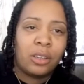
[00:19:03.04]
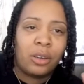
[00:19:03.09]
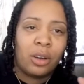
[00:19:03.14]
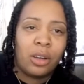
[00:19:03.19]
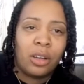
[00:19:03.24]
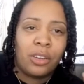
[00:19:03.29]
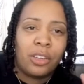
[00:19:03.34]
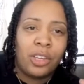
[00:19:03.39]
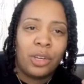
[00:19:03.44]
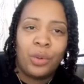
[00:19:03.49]

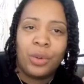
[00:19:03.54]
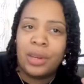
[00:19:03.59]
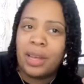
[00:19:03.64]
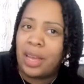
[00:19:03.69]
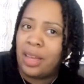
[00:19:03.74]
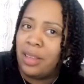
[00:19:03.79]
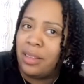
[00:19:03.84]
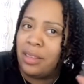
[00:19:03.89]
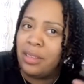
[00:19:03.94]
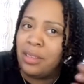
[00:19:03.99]
a
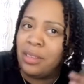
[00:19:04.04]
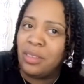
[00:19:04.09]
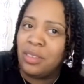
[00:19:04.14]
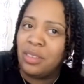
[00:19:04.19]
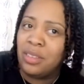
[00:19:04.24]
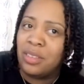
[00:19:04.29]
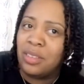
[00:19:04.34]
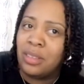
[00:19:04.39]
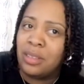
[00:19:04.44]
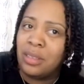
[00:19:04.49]
Q&A to
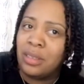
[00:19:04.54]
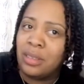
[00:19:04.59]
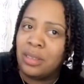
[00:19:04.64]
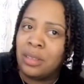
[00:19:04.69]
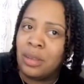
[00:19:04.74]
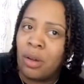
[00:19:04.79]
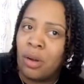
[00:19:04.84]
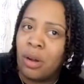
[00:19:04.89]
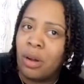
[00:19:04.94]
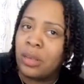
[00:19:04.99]
the
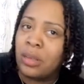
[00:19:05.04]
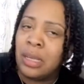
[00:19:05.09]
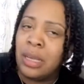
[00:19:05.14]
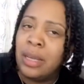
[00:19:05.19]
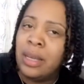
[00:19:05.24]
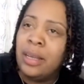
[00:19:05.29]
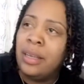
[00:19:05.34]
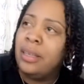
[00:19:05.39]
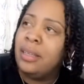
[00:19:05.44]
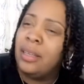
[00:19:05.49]
stars.
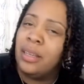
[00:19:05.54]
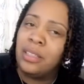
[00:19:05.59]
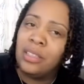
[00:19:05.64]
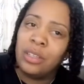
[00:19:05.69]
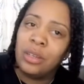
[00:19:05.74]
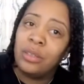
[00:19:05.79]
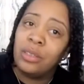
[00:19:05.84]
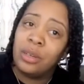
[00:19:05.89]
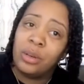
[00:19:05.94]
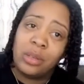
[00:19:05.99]
Yeah,
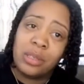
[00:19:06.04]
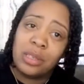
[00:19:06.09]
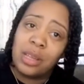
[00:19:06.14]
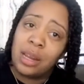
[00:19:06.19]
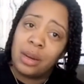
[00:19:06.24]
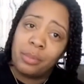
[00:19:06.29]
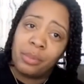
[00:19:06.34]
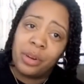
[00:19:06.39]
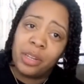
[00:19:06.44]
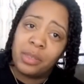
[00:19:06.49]
JoJo is not
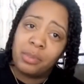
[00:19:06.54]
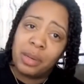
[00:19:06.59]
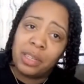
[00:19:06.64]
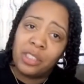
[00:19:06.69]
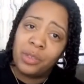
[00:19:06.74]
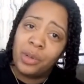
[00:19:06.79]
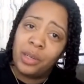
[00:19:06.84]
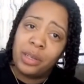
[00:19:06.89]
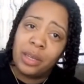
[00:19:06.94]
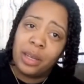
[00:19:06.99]
impressed by
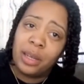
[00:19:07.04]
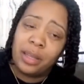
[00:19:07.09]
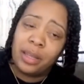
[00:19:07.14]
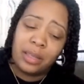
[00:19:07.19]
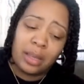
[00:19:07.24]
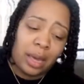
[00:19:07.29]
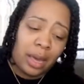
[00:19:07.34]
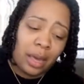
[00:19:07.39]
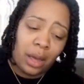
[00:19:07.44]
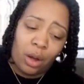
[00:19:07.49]
Trina ass
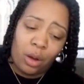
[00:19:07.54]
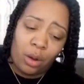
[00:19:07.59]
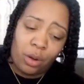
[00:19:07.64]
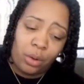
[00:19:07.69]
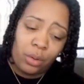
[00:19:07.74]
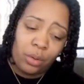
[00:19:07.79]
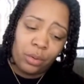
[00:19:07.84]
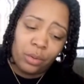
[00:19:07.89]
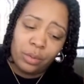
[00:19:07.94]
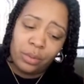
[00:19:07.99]
at
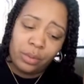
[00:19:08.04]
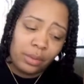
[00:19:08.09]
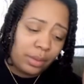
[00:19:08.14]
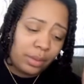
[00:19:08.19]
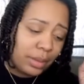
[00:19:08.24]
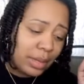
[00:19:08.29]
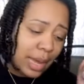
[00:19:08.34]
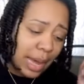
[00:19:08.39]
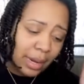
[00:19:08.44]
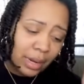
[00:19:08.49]
all.
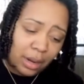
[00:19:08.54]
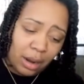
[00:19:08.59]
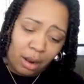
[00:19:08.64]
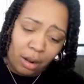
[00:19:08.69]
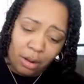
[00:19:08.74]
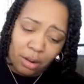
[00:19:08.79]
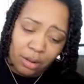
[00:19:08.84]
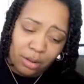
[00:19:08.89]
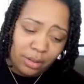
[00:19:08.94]
Not at all.